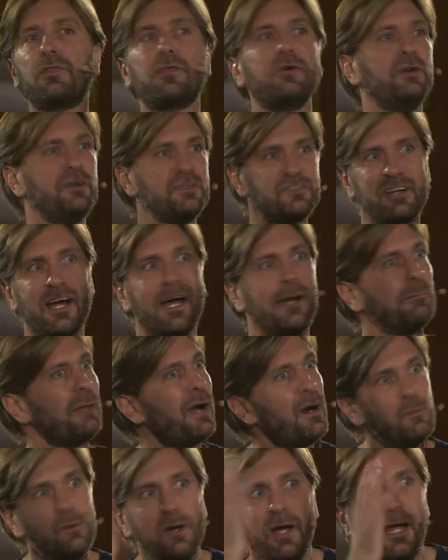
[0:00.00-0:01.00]
third time
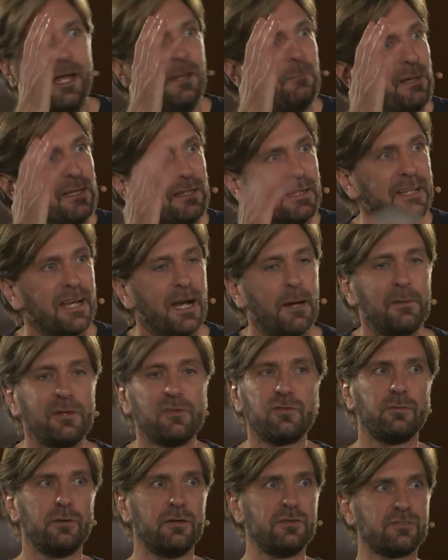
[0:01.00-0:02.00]
now, we are aiming the camera
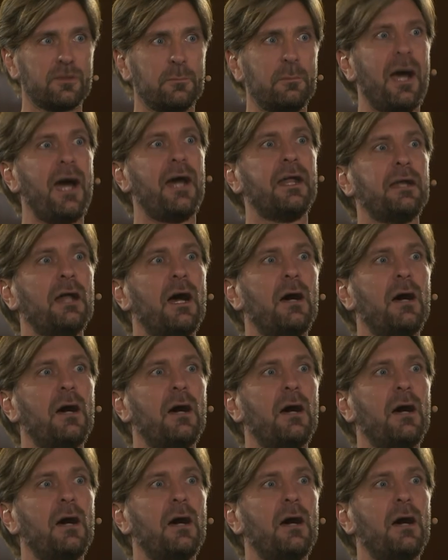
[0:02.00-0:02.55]
towards the man and